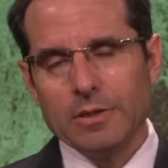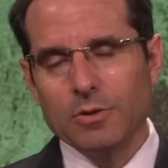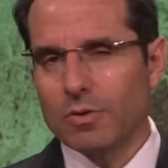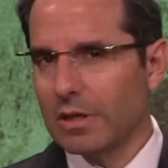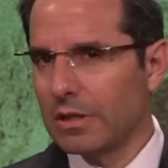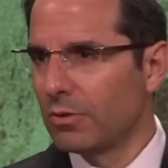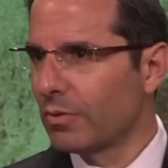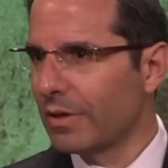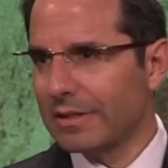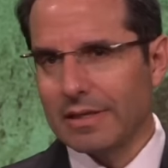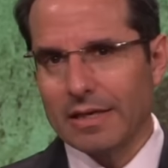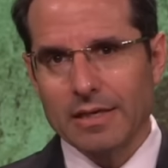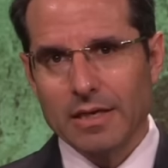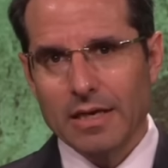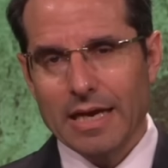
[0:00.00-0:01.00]
You can look at
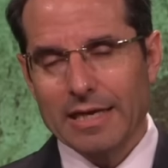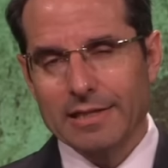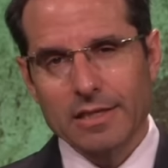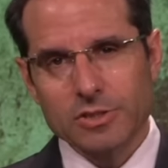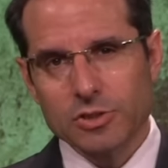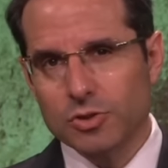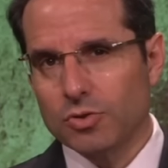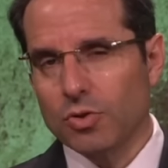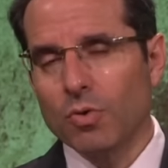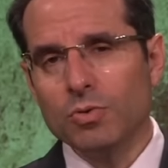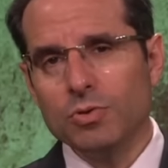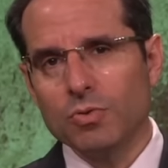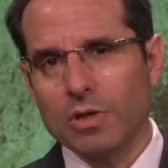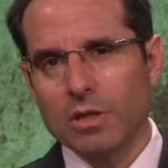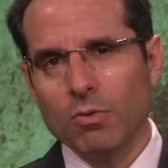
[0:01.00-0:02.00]
a, at a
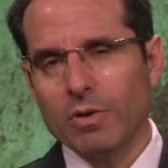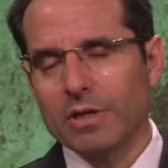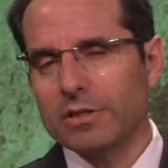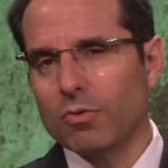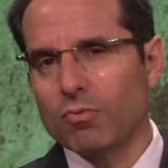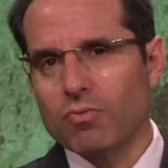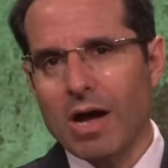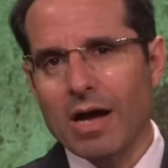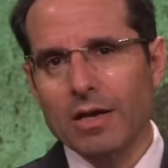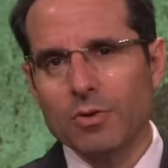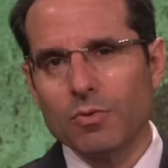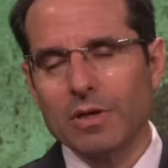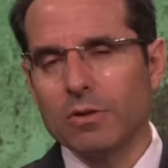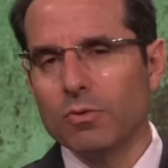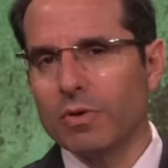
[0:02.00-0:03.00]
stone, you can look at a rock,
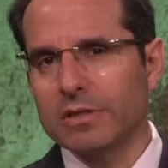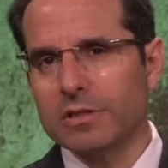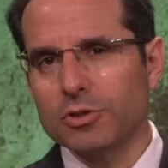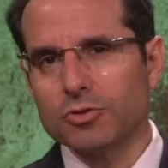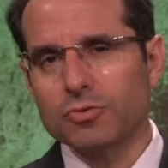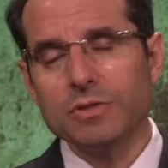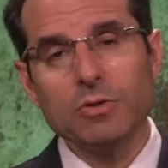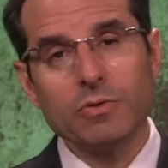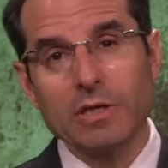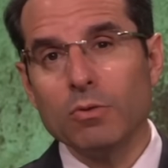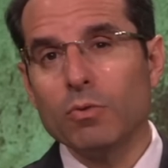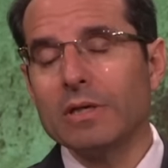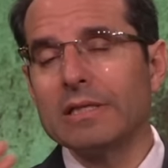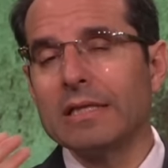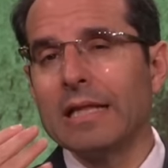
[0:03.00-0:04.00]
you can look at a tree, you can
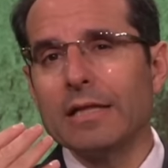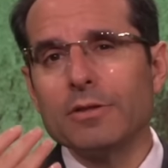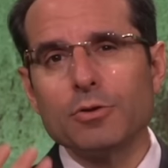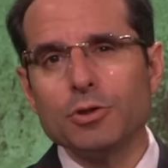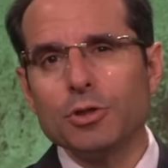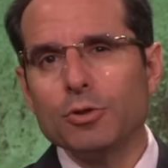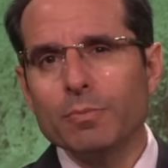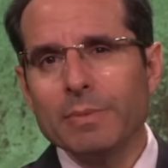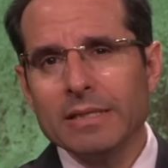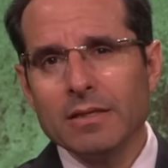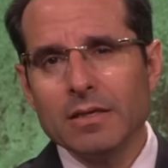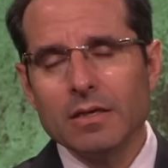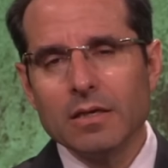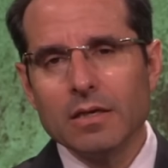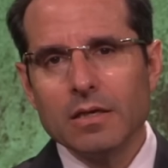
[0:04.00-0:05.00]
look at another
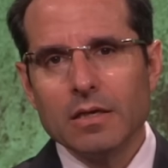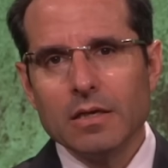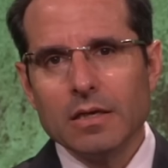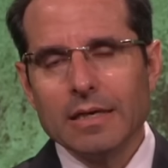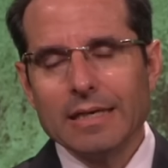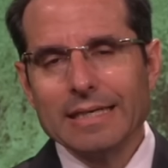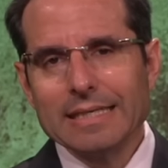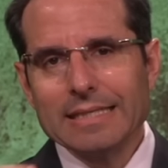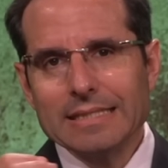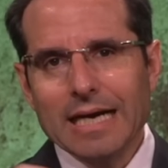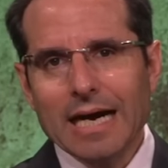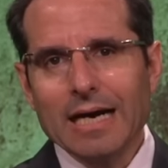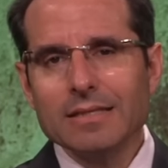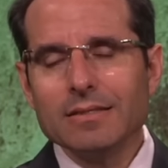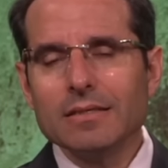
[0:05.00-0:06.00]
human.
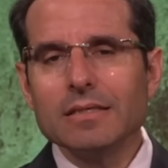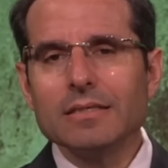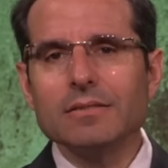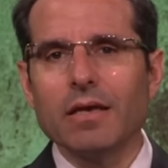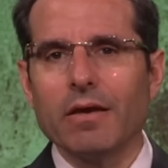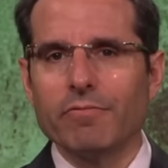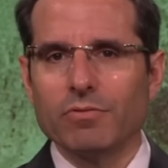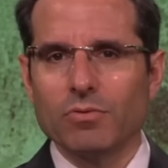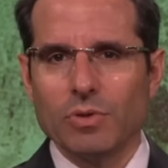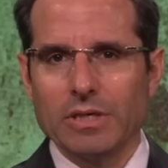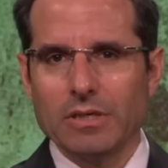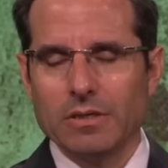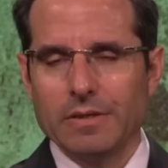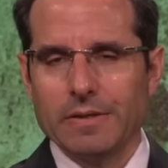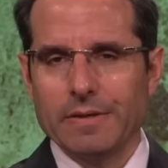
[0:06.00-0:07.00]
God is everywhere.